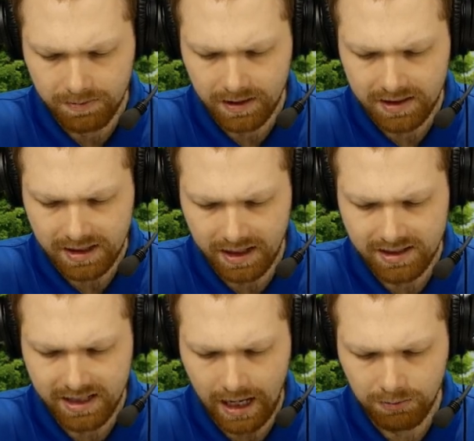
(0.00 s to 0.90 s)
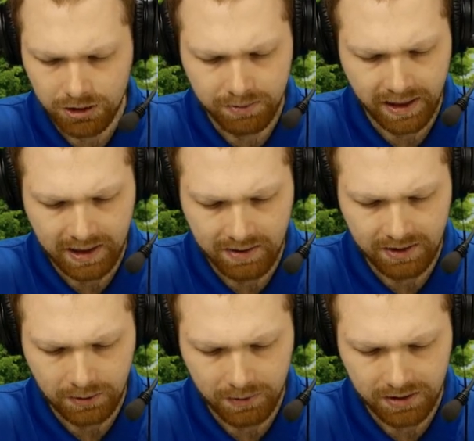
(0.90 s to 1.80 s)
Thus I establish my
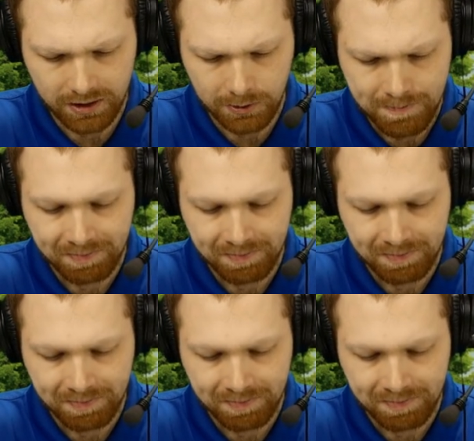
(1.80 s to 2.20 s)
covenant with you.